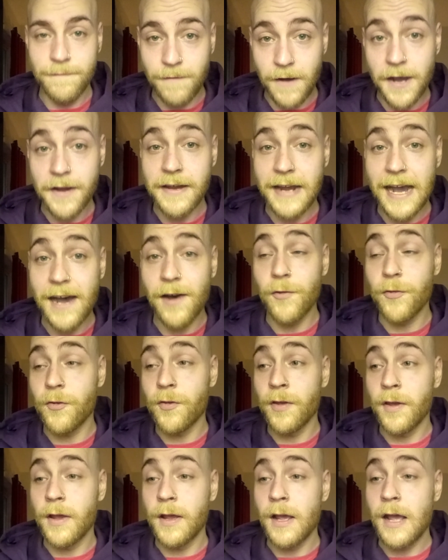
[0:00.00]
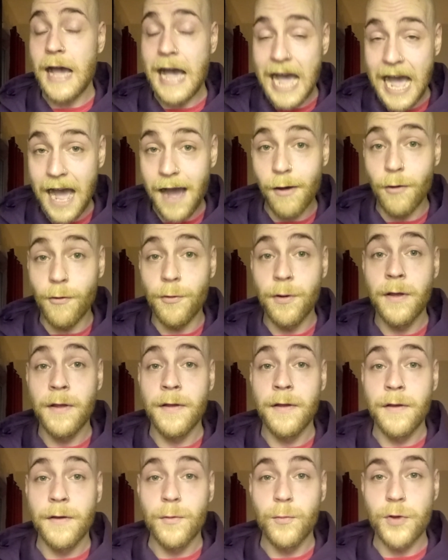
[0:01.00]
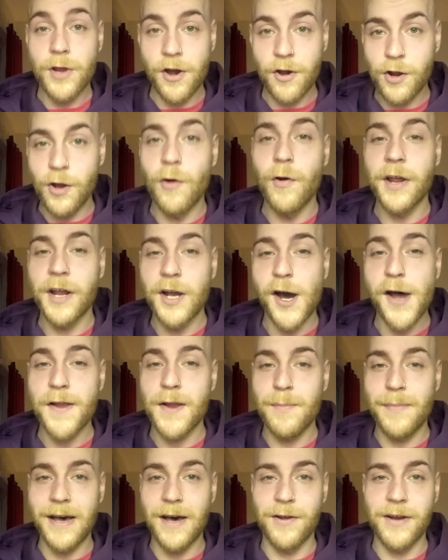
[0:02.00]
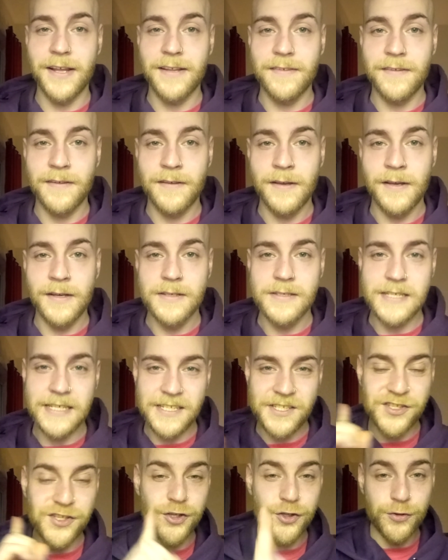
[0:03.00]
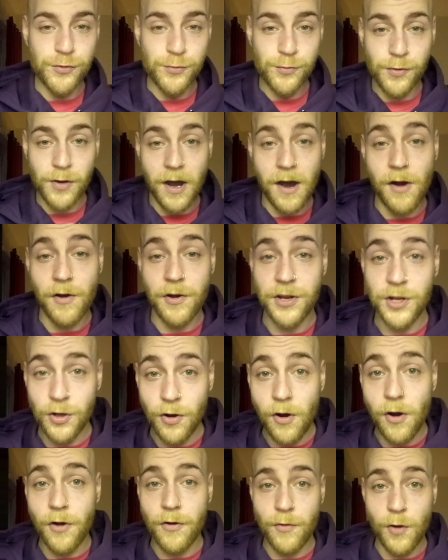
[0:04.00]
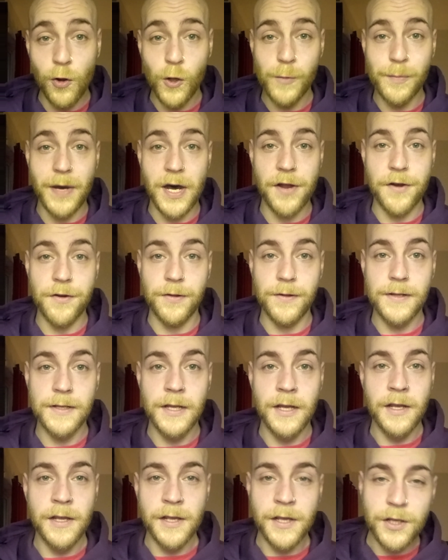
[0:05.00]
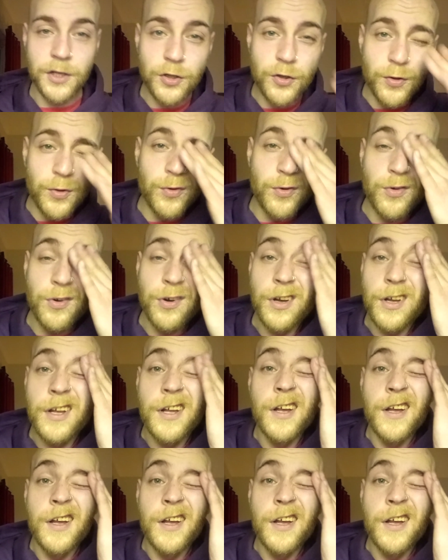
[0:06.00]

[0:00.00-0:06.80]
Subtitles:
find out how we are going on about it, since you are your role model. You,